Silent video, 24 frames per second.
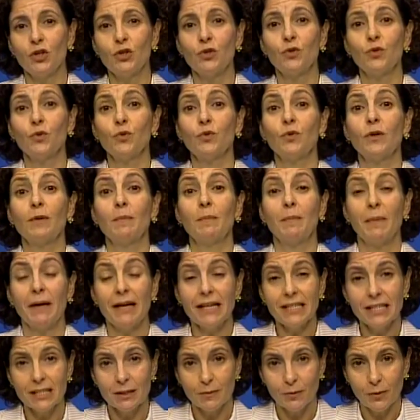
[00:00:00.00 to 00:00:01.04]
to a
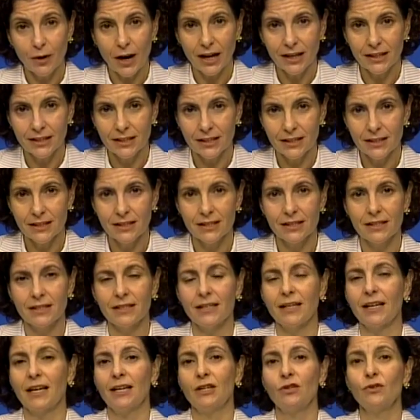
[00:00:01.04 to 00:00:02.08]
best practice
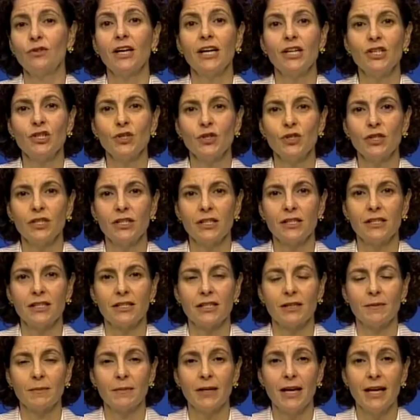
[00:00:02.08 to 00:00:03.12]
education
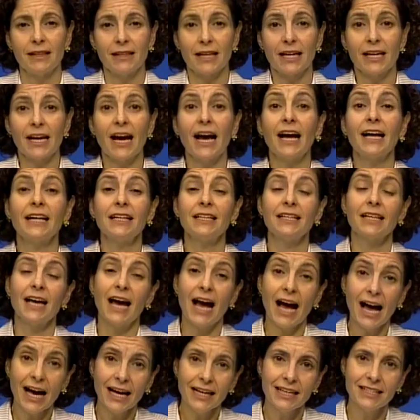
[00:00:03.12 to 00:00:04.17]
system that
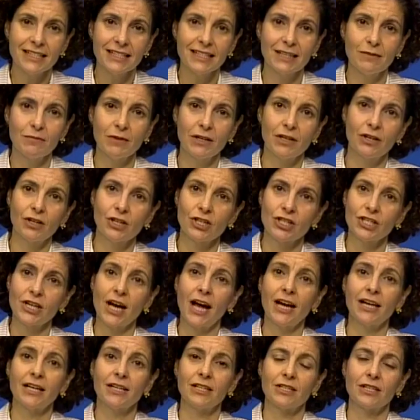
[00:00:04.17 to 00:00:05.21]
had similar
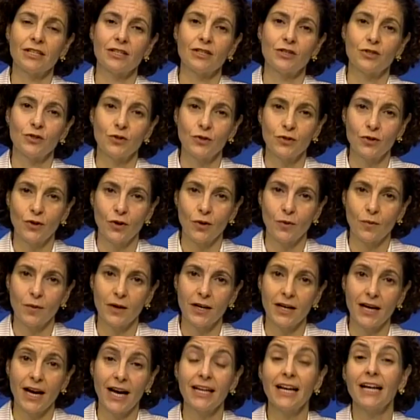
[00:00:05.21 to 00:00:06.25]
challenges to
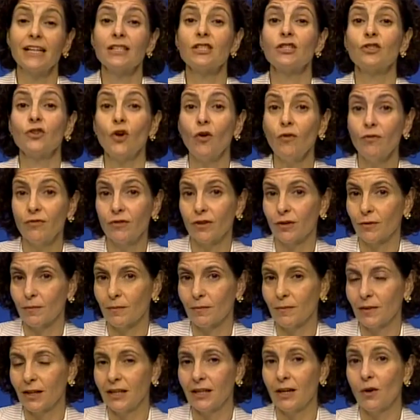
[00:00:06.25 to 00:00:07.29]
Norway and had solved
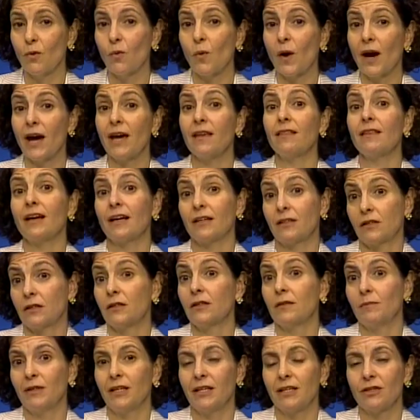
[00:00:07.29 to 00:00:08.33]
them in a way that
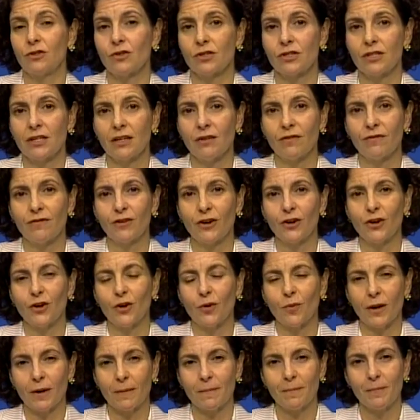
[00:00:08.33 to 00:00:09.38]
could be interesting for
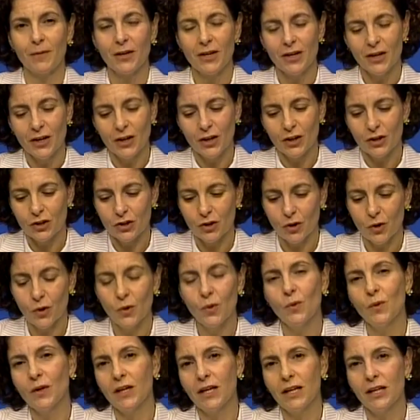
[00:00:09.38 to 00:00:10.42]
Norway.
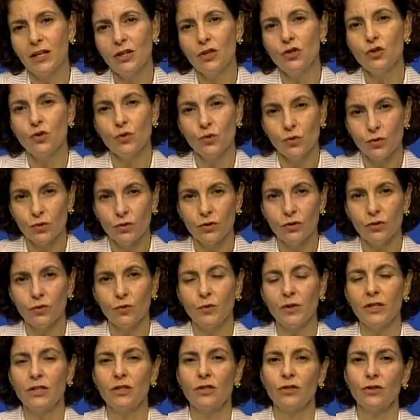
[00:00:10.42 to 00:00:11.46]
So in June,
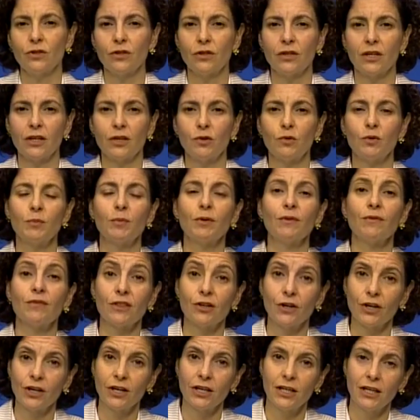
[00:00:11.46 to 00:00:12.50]
we took a group of
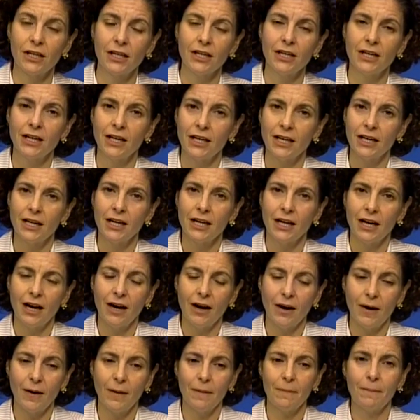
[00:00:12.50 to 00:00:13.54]
30
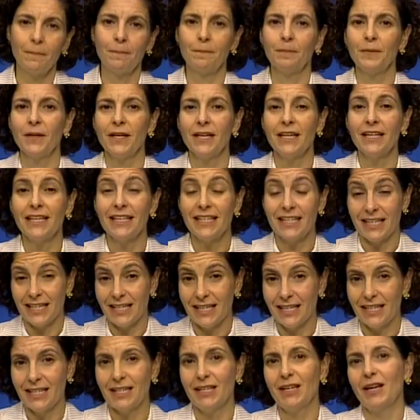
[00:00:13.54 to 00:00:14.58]

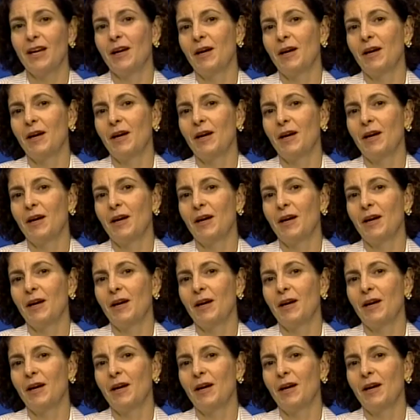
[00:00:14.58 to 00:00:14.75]
key